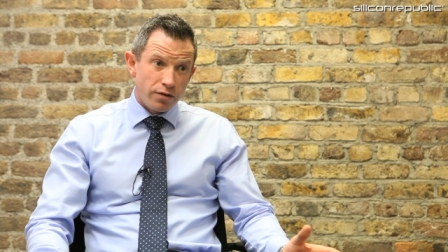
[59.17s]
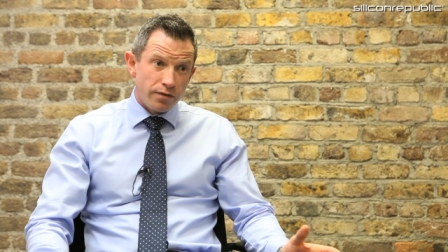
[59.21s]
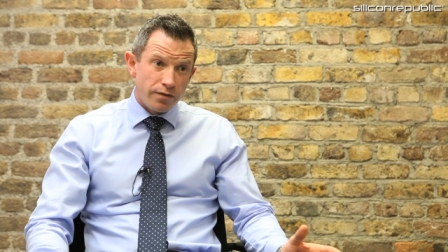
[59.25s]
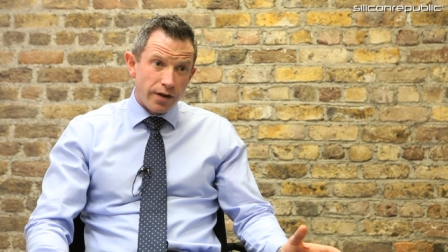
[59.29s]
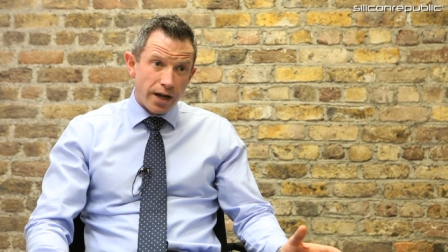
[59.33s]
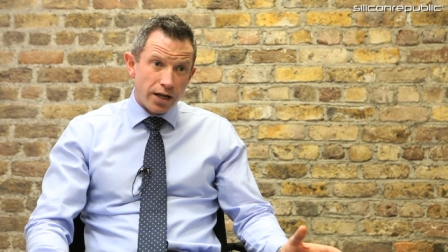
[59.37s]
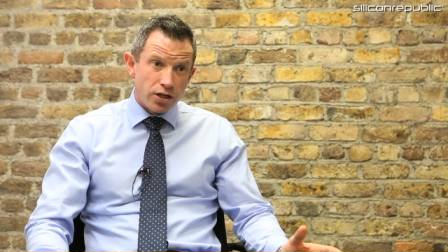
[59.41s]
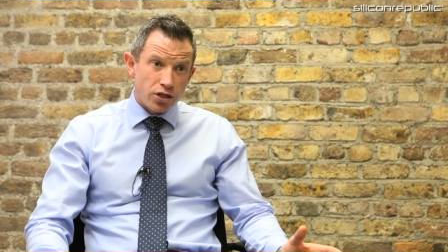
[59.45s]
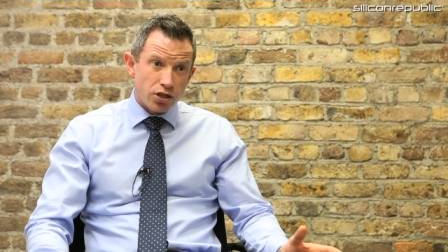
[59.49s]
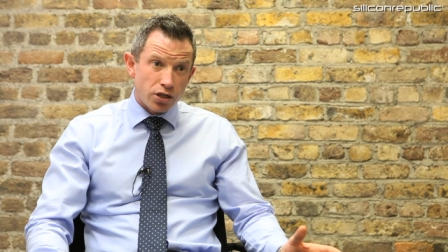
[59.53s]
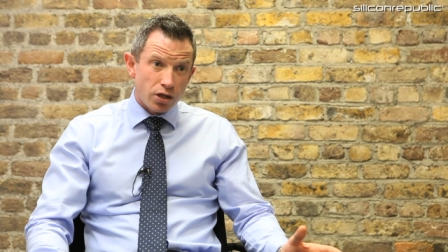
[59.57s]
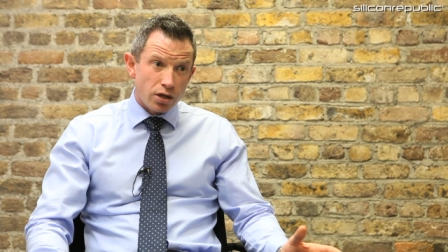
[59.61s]

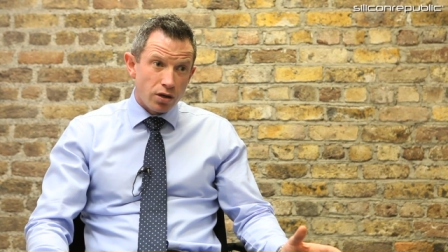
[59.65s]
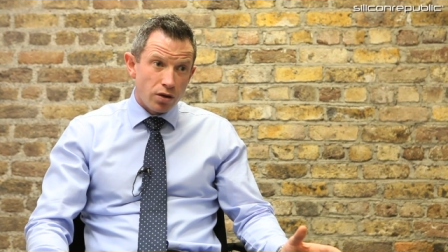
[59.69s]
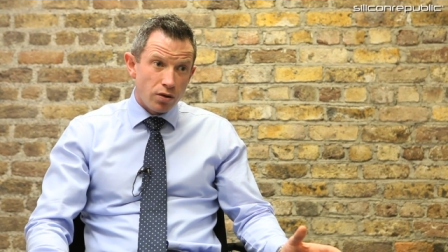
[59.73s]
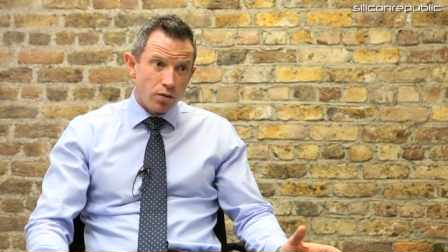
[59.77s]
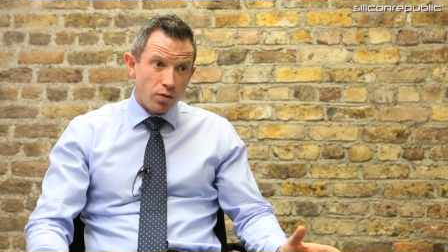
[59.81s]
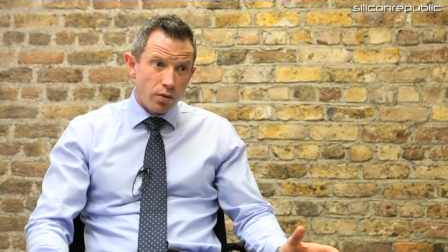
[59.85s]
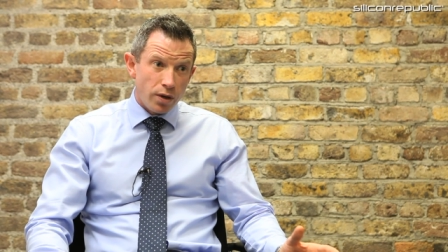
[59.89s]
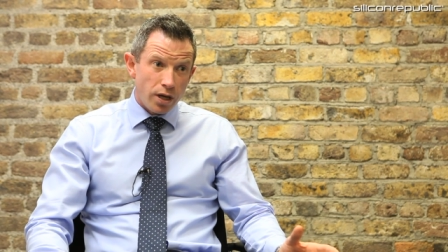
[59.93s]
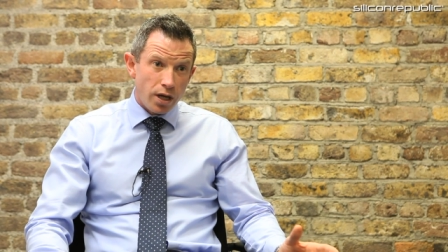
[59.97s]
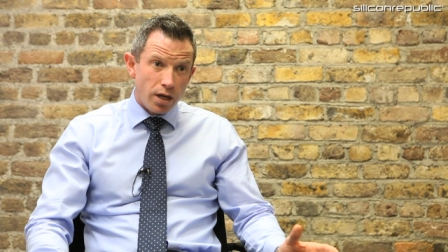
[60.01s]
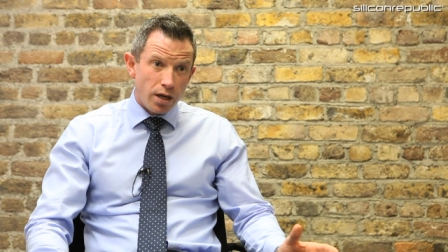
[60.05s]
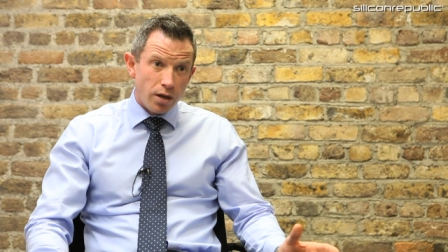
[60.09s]
venture
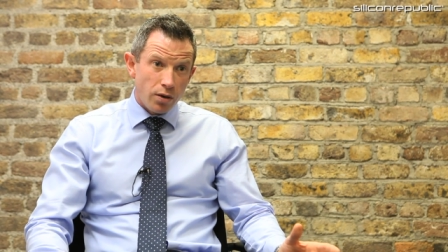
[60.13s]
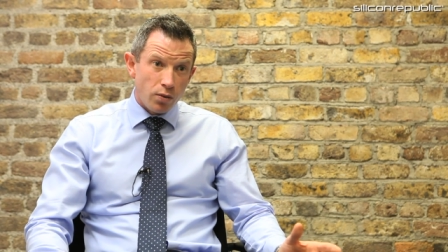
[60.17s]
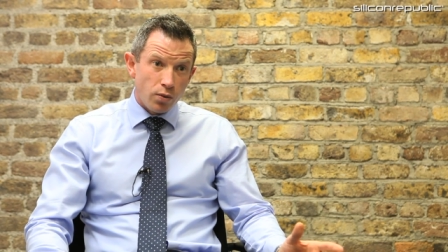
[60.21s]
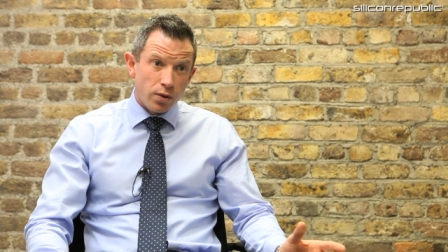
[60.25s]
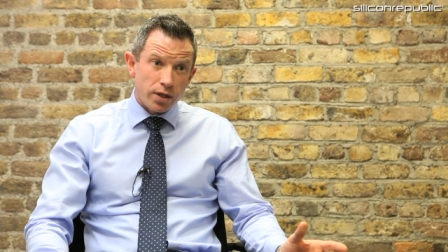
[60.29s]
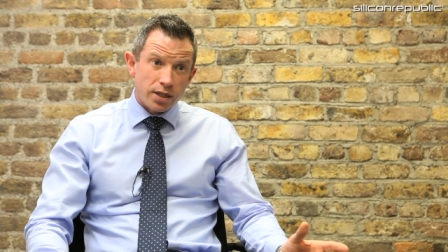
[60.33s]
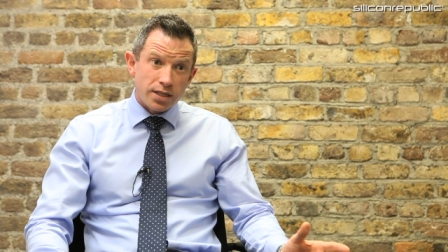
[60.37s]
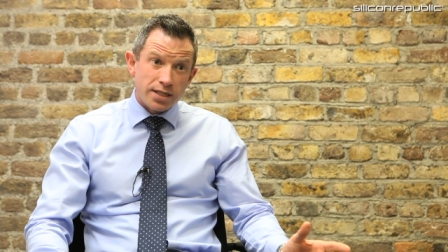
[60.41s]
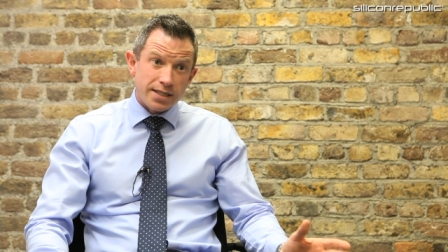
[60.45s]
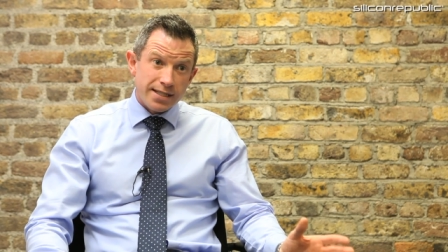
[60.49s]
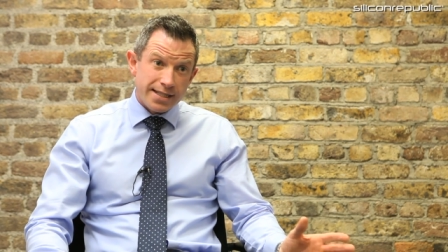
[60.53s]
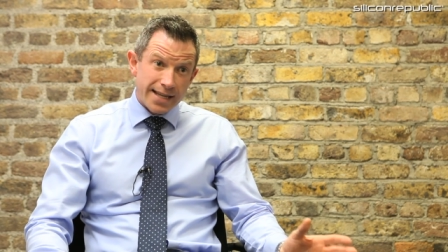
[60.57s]
with,
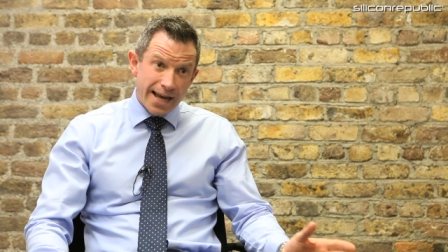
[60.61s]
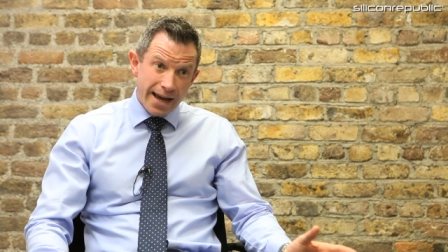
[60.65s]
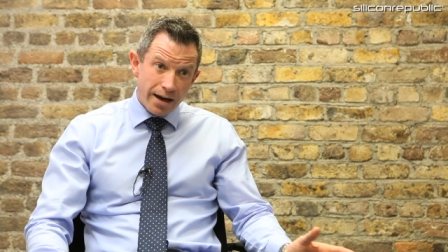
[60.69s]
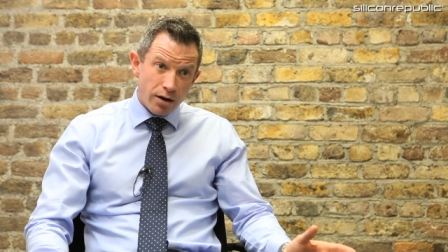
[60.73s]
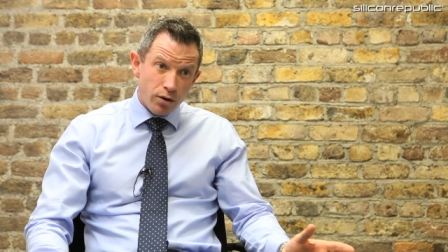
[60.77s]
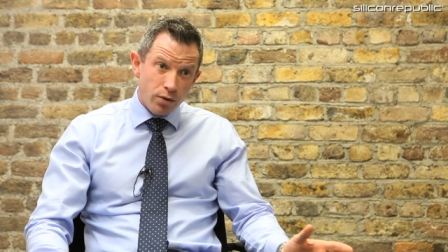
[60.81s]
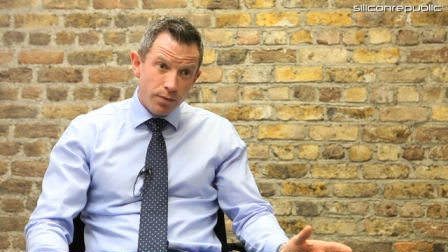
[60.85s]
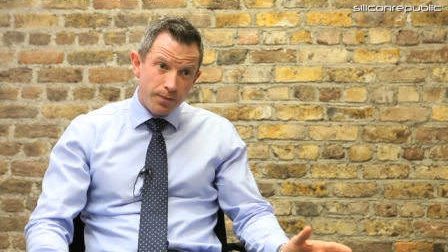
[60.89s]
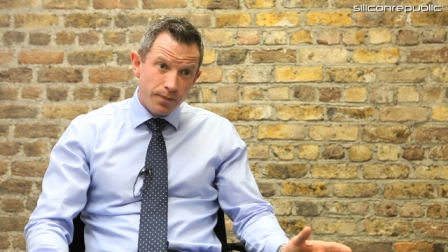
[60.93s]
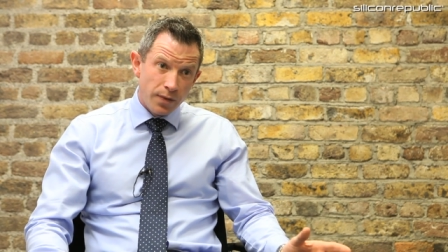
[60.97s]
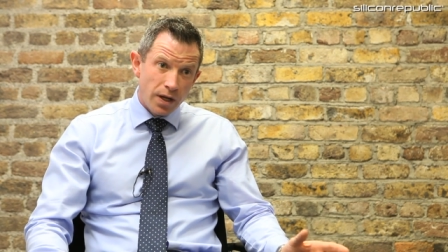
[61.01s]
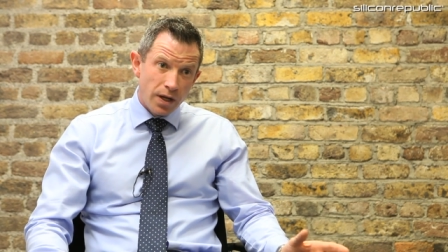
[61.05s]
with Zayo.